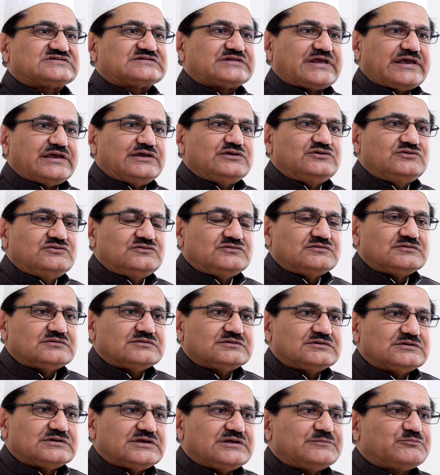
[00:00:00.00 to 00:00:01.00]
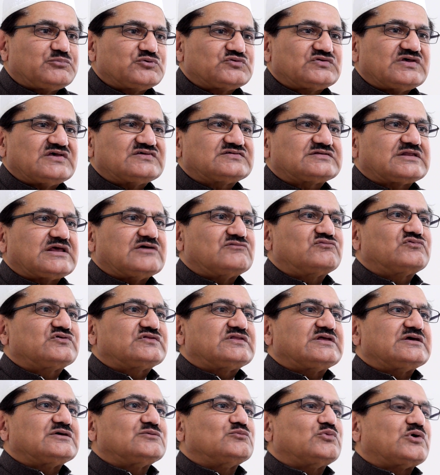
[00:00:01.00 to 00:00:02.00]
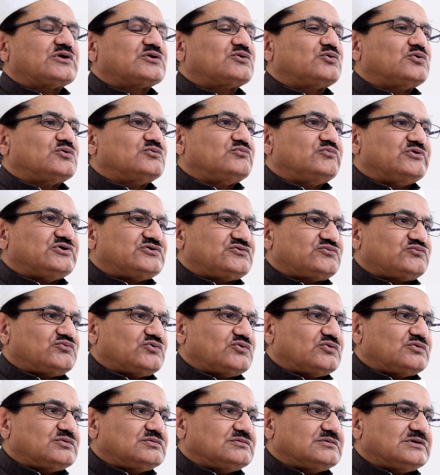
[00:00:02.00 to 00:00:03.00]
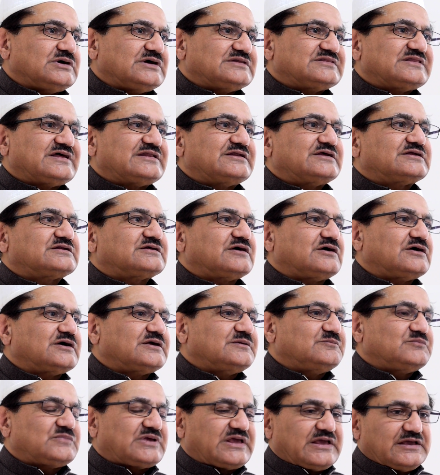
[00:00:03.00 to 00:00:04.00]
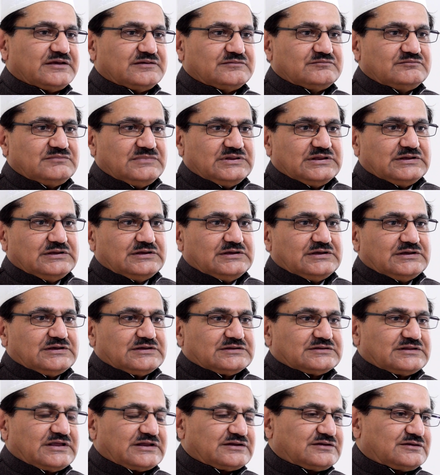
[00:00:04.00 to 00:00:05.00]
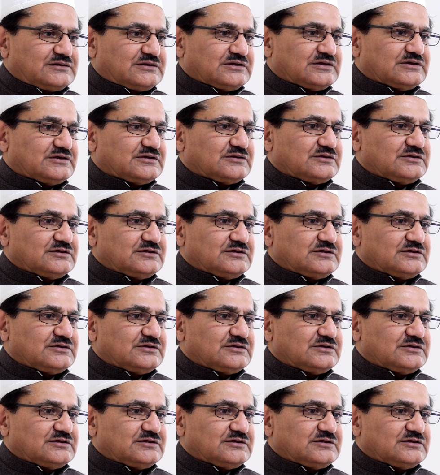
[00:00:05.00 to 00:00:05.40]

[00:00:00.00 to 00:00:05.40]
stage he possessed everything one could wish for. And then a time came that,